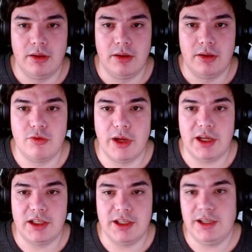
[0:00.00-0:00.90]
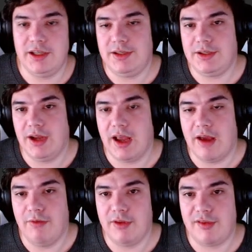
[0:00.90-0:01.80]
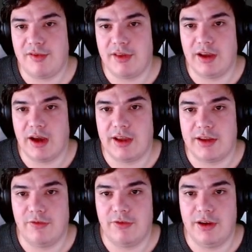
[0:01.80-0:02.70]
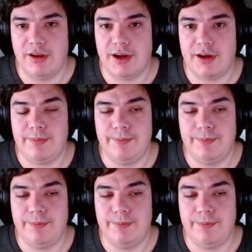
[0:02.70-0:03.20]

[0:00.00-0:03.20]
currently everything I give in there